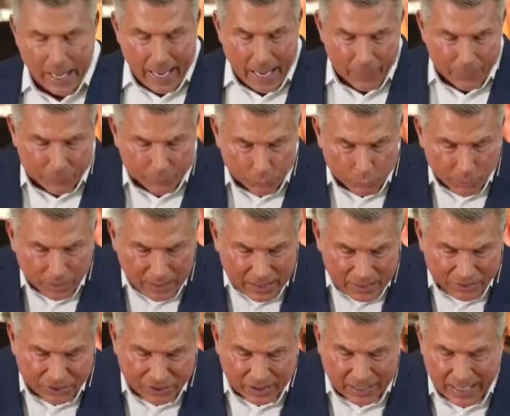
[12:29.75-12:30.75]
and through
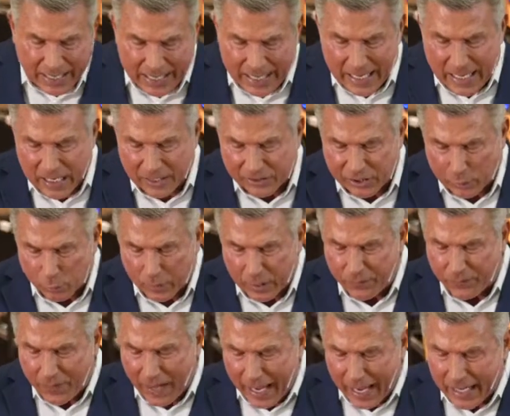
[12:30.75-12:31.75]
these keys that we
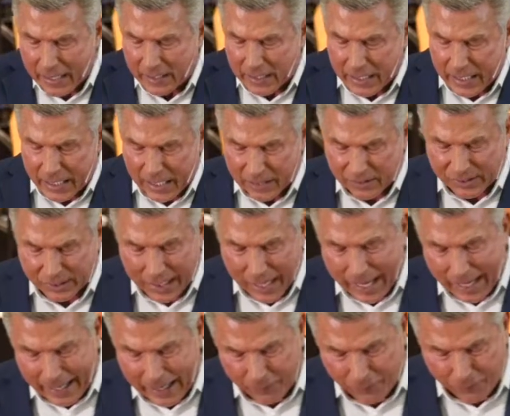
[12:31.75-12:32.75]
find in his
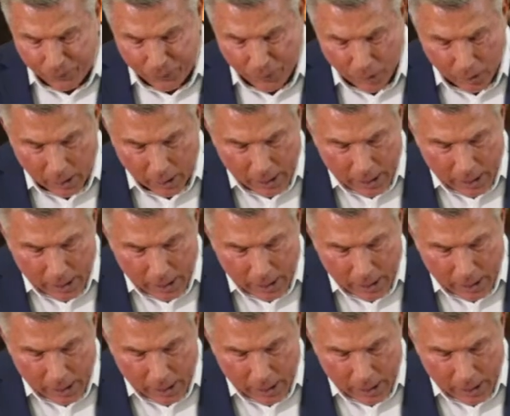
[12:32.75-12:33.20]
life,